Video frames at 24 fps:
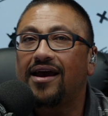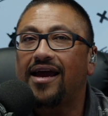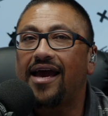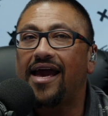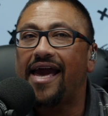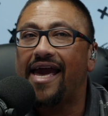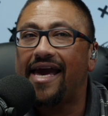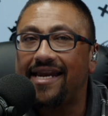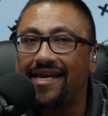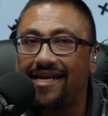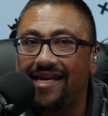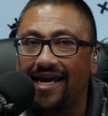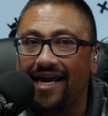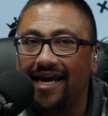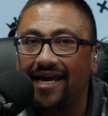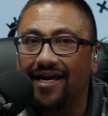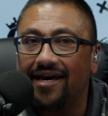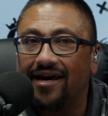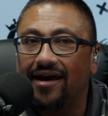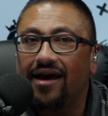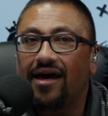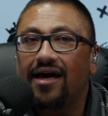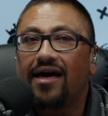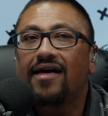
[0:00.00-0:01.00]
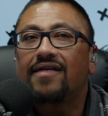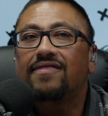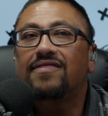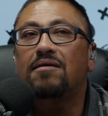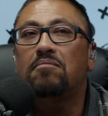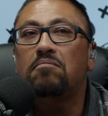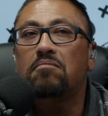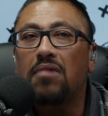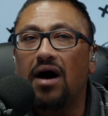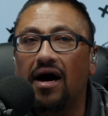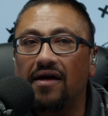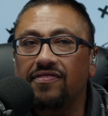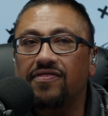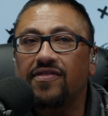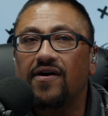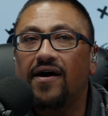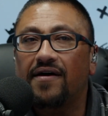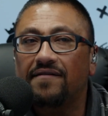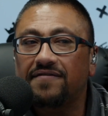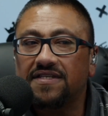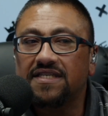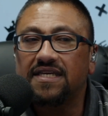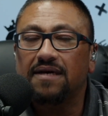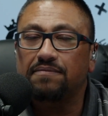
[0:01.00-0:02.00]
ending the month
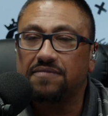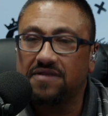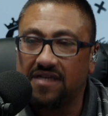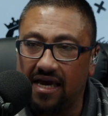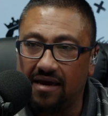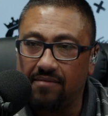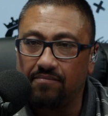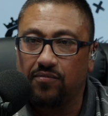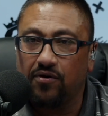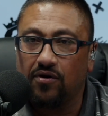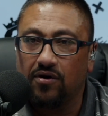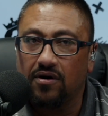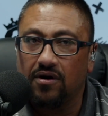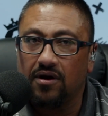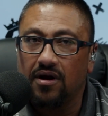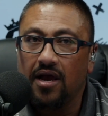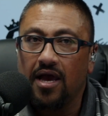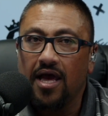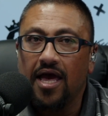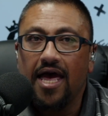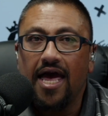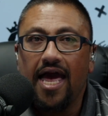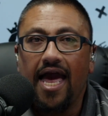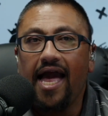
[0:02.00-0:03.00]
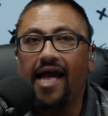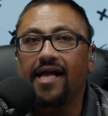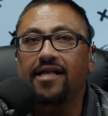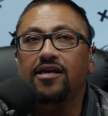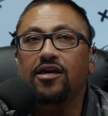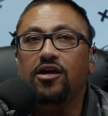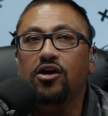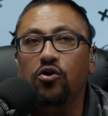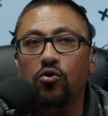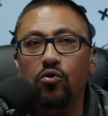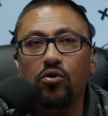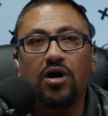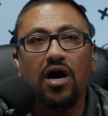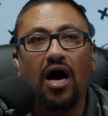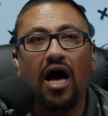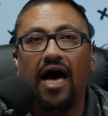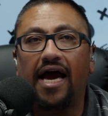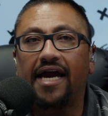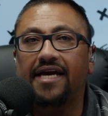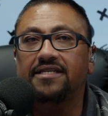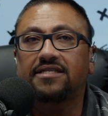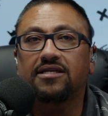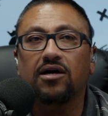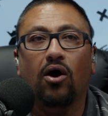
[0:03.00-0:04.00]
of September, and you
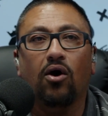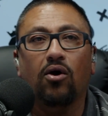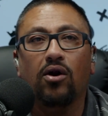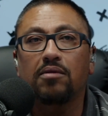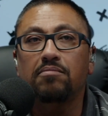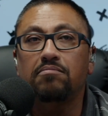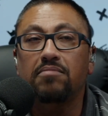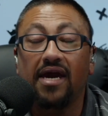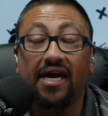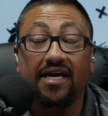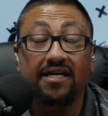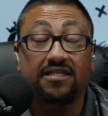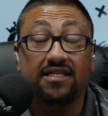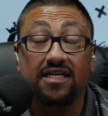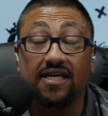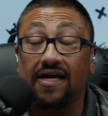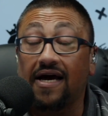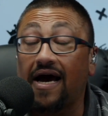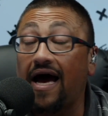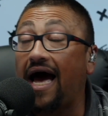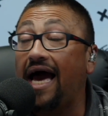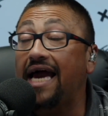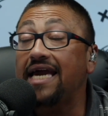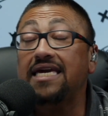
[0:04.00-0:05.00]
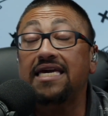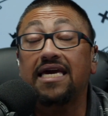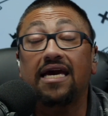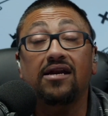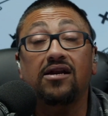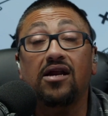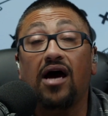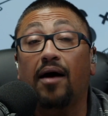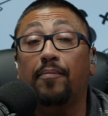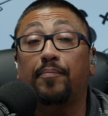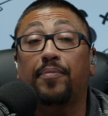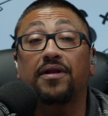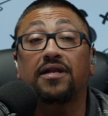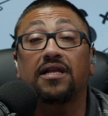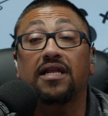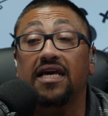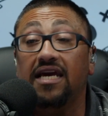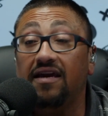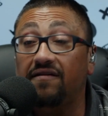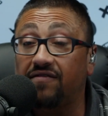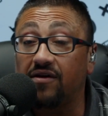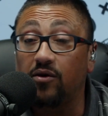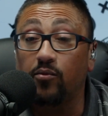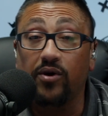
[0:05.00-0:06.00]
guys are amazing. I cannot
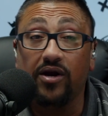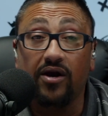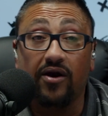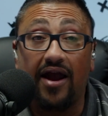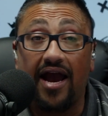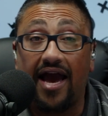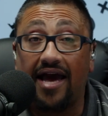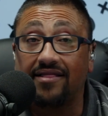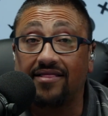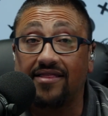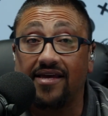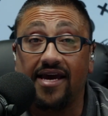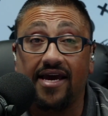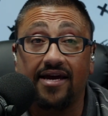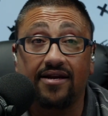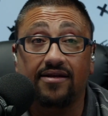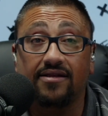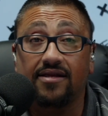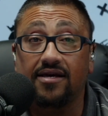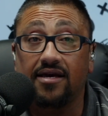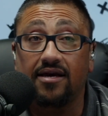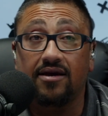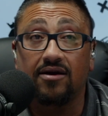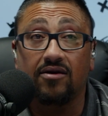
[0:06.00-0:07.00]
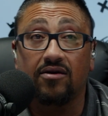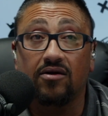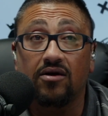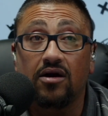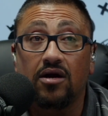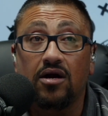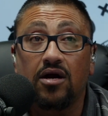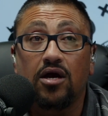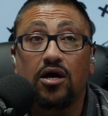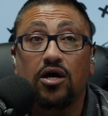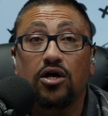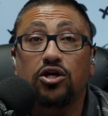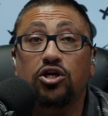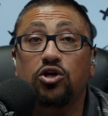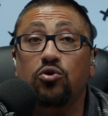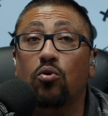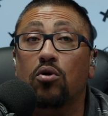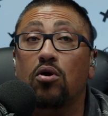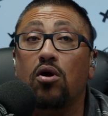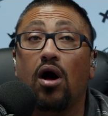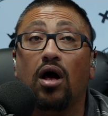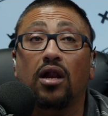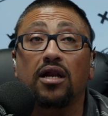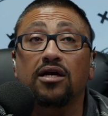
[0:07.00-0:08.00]
believe that we are at the end of the year. You
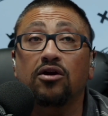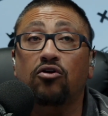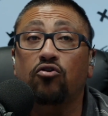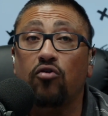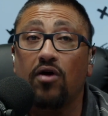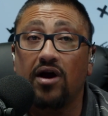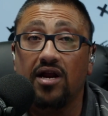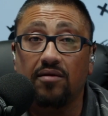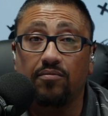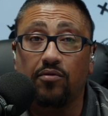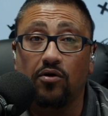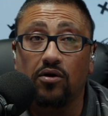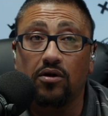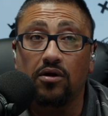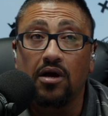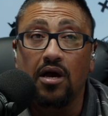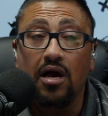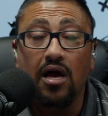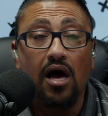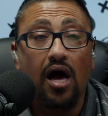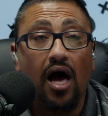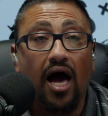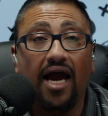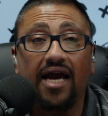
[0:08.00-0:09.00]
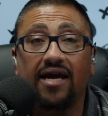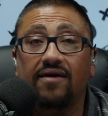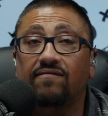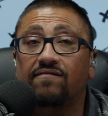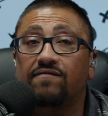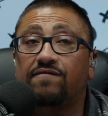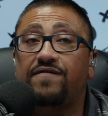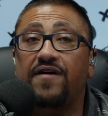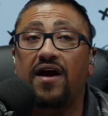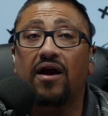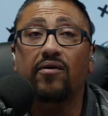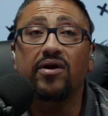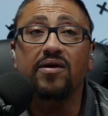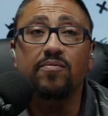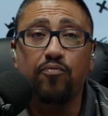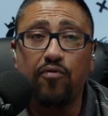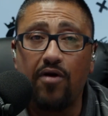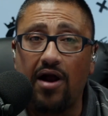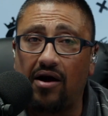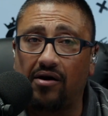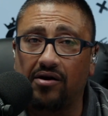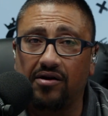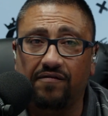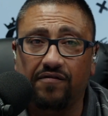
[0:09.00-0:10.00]
are all incredible. I am very
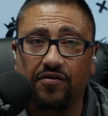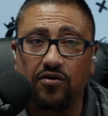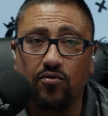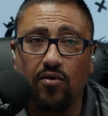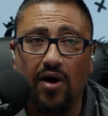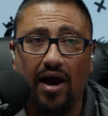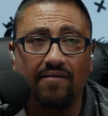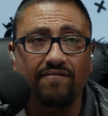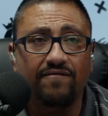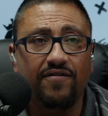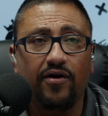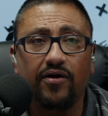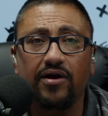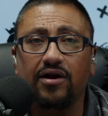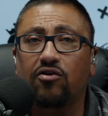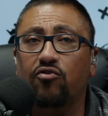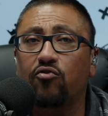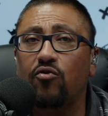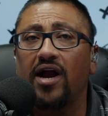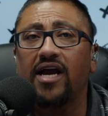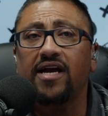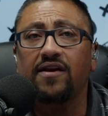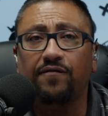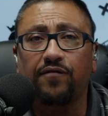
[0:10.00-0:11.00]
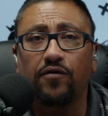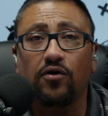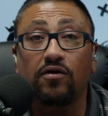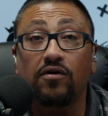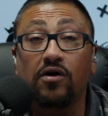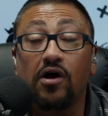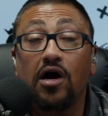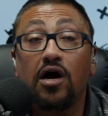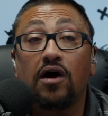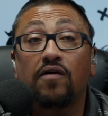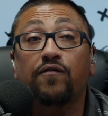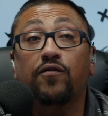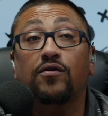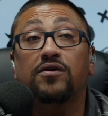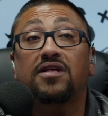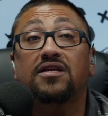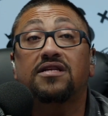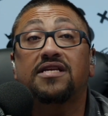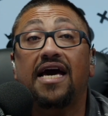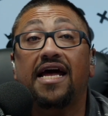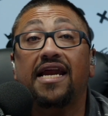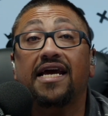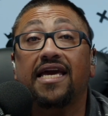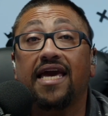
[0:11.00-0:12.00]
proud of you. I'm very grateful for the
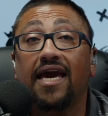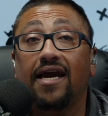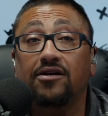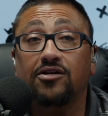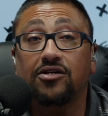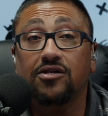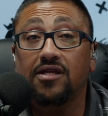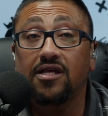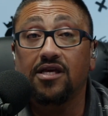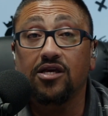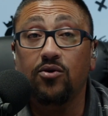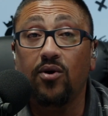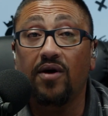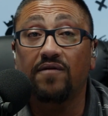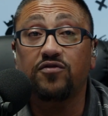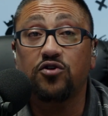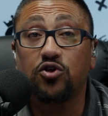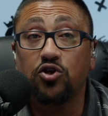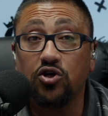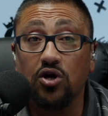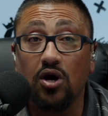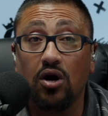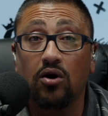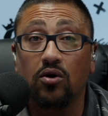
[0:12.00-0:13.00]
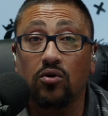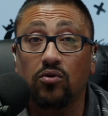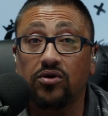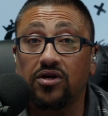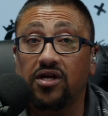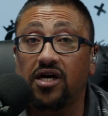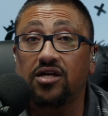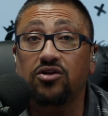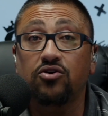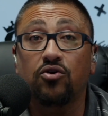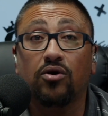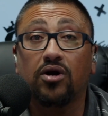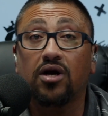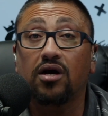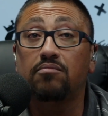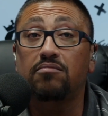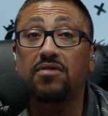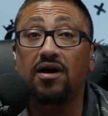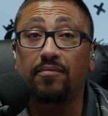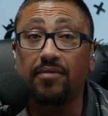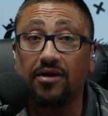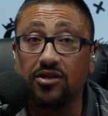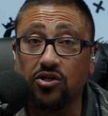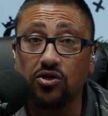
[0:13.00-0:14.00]
dedication that you have shown in your
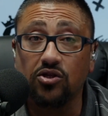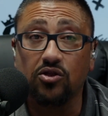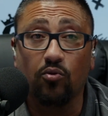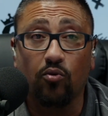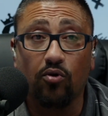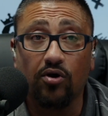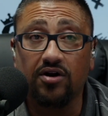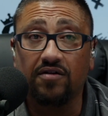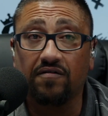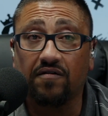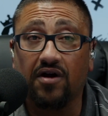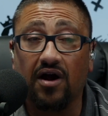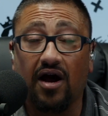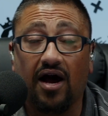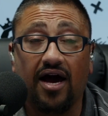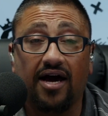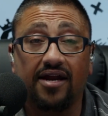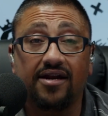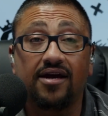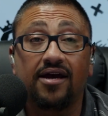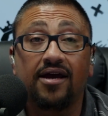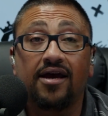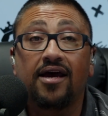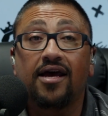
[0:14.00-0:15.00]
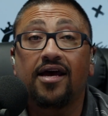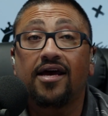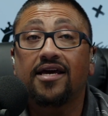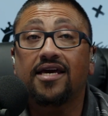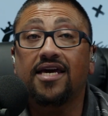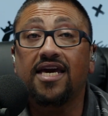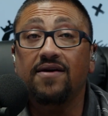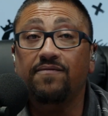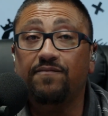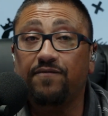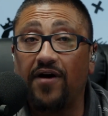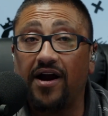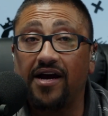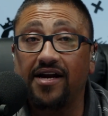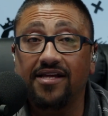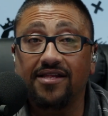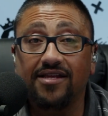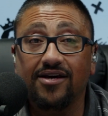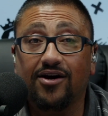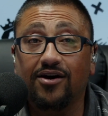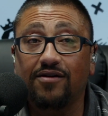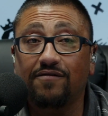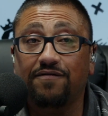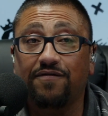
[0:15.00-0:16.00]
commitment to the Word of God. Keep fighting
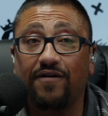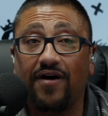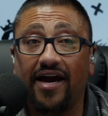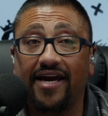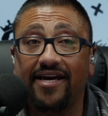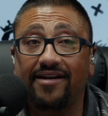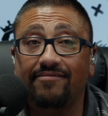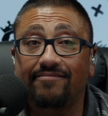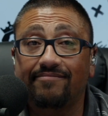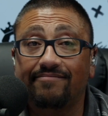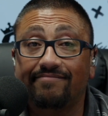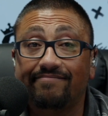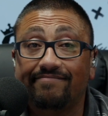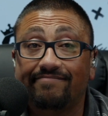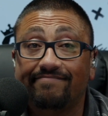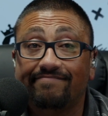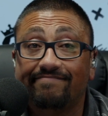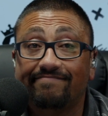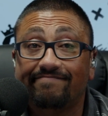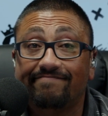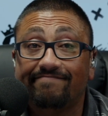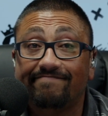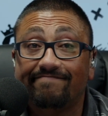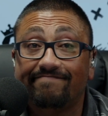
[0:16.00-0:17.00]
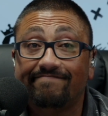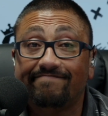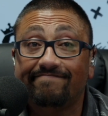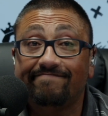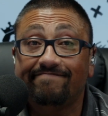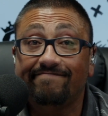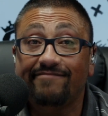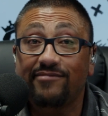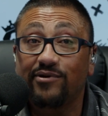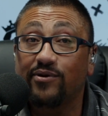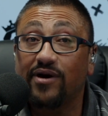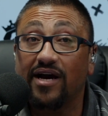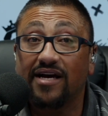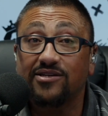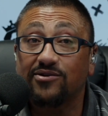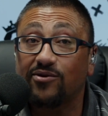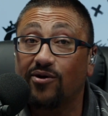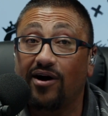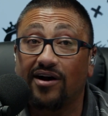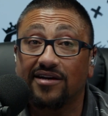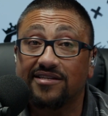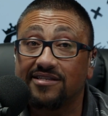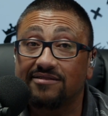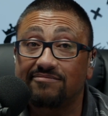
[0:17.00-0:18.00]
the good fight. You guys are
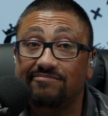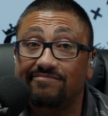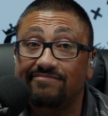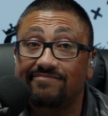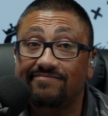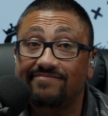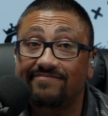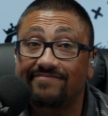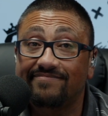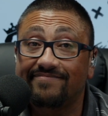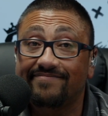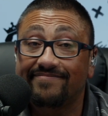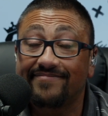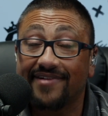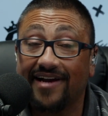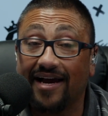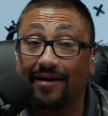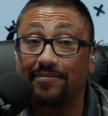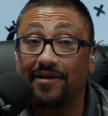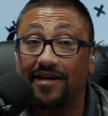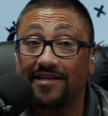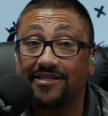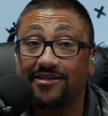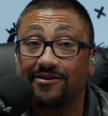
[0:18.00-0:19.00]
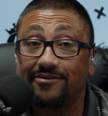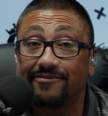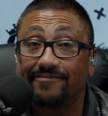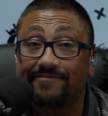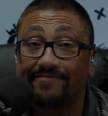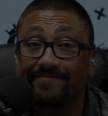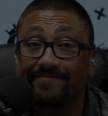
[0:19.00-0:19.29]
awesome. God bless you.